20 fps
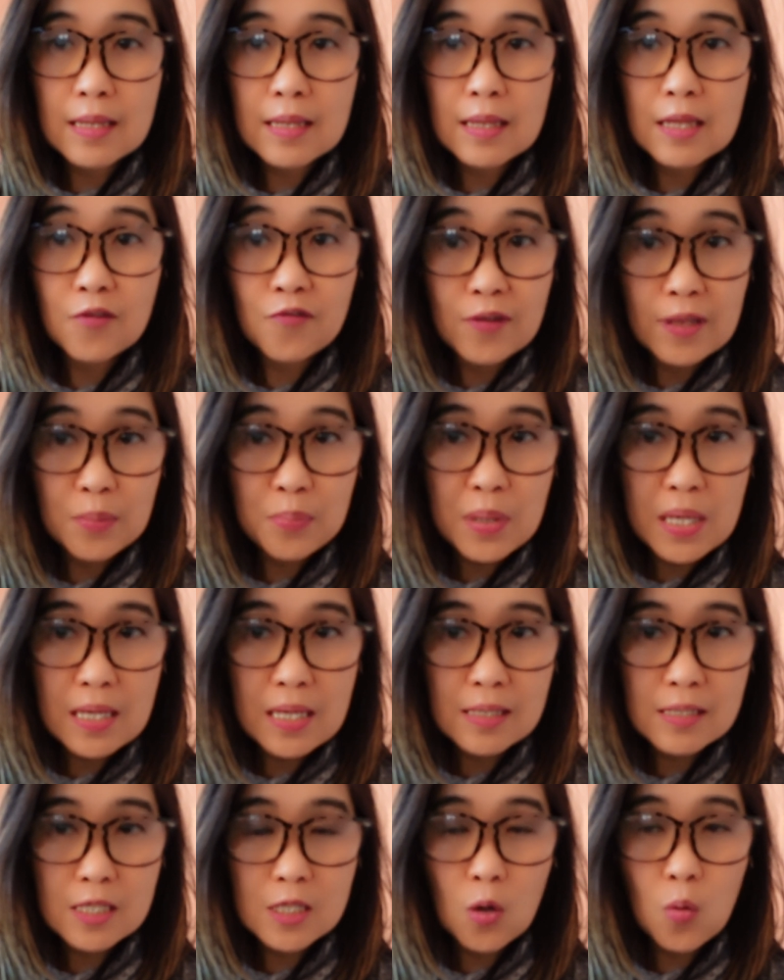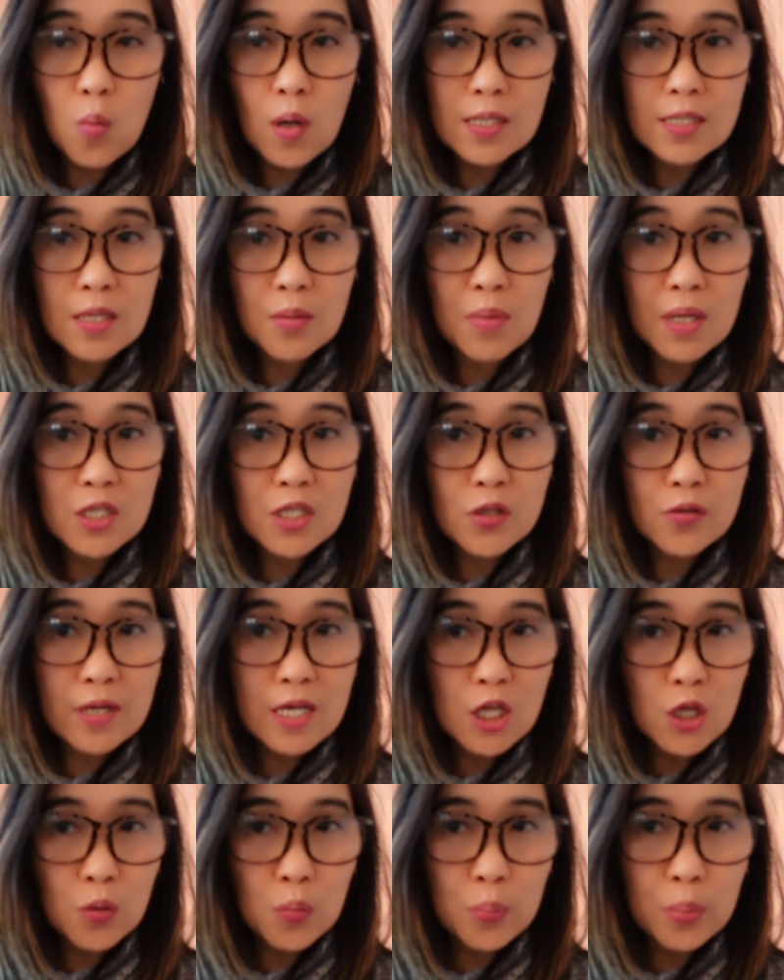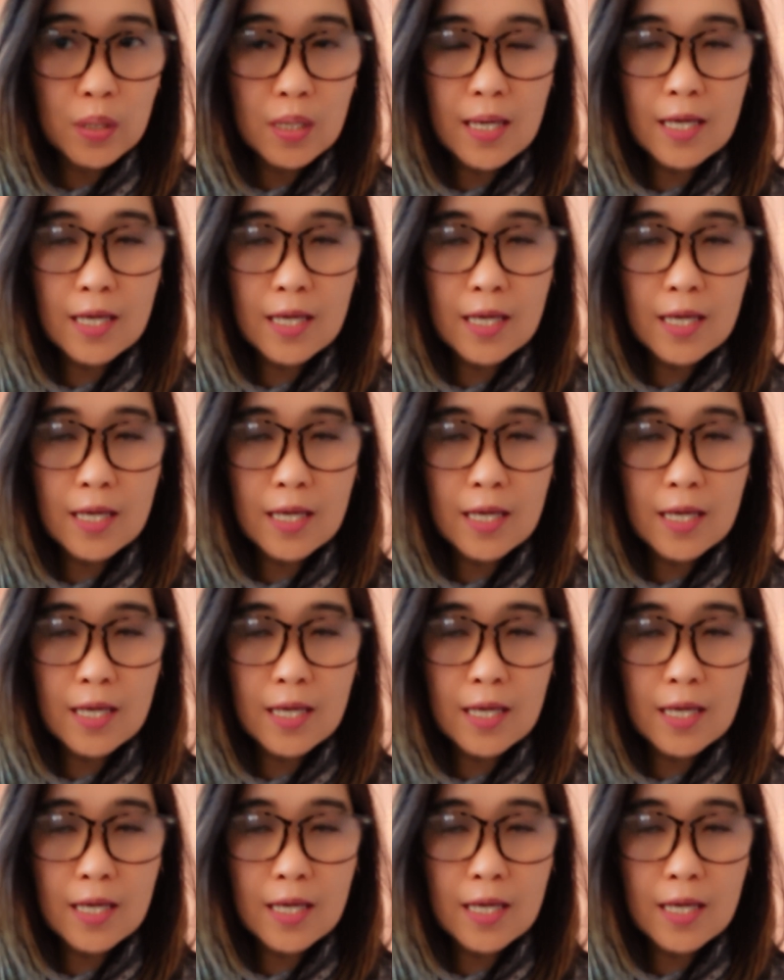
the Philippines, 1 semester in UP,